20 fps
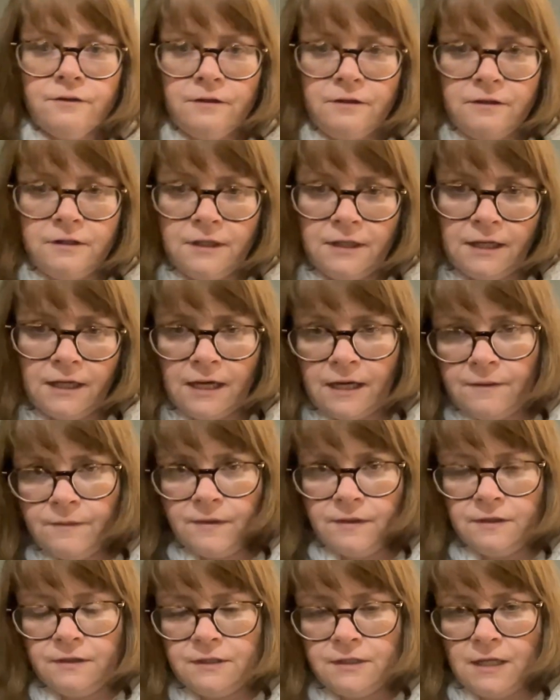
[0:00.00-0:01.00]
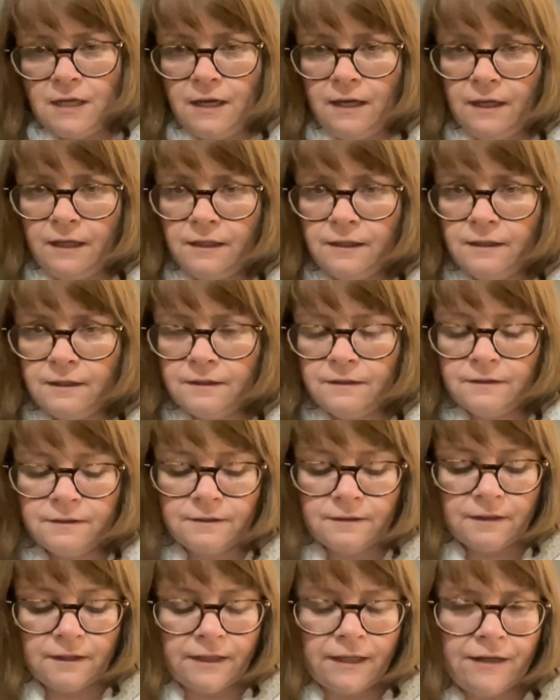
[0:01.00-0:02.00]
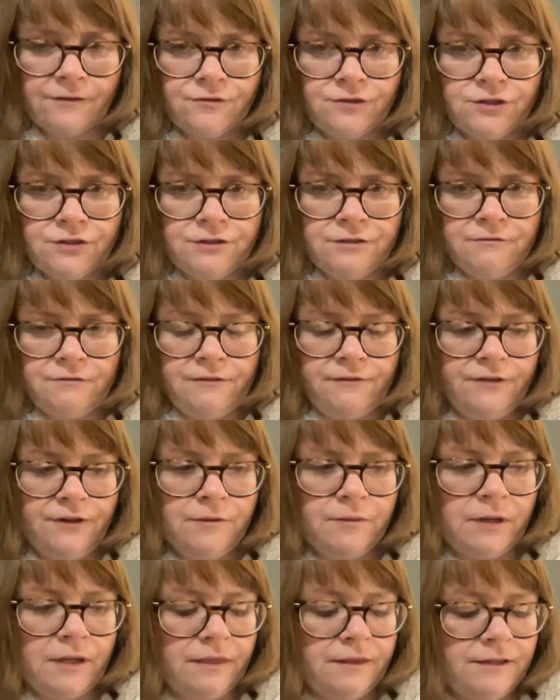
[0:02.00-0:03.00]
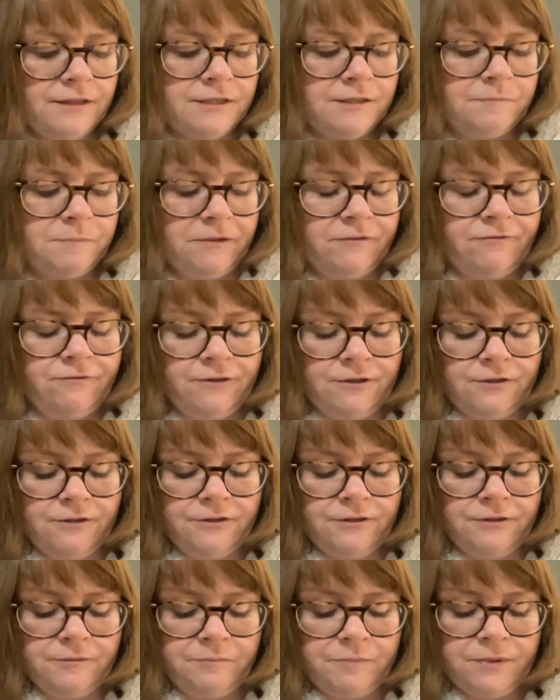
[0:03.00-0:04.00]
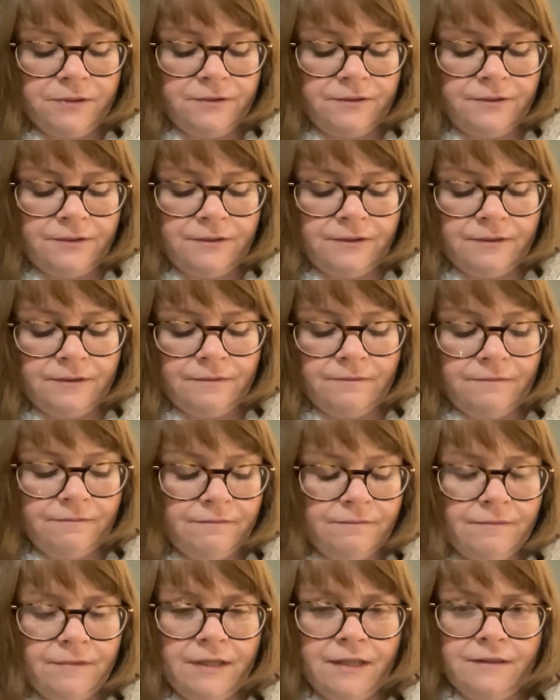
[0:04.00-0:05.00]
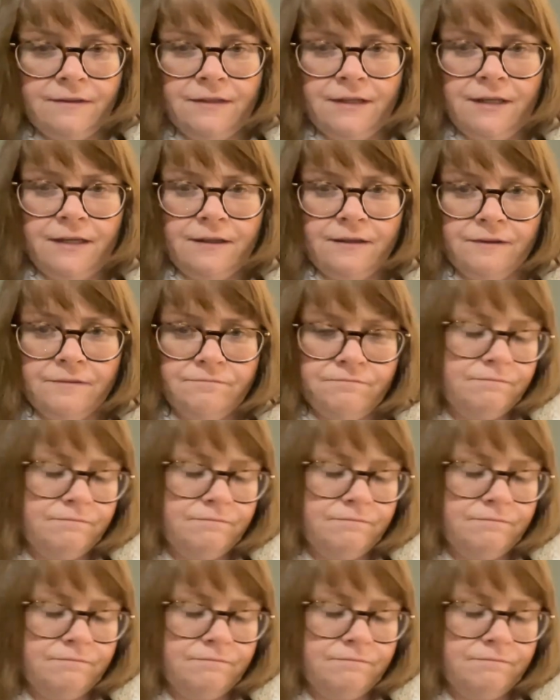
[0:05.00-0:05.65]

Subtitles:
thing I will say, I have done a review on this before, but it'll